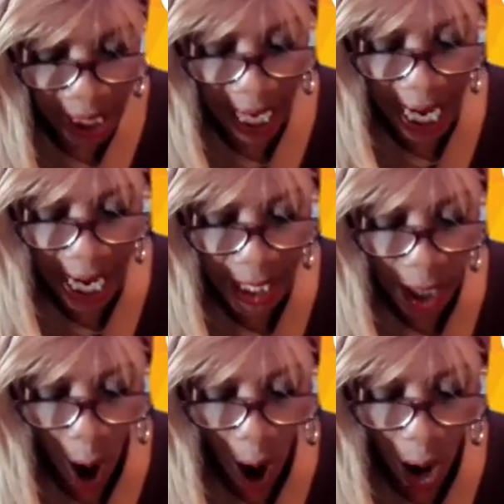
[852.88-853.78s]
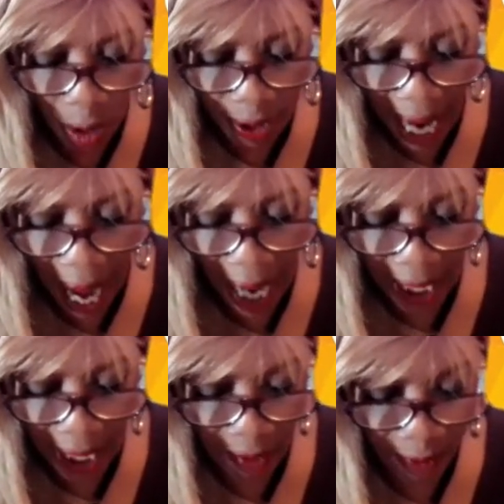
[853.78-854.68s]
These all
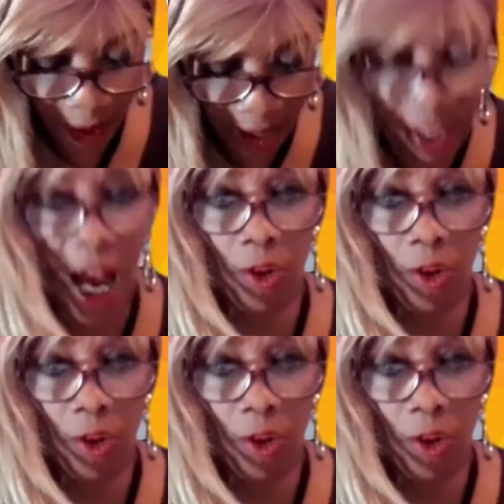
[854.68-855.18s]
died in faith.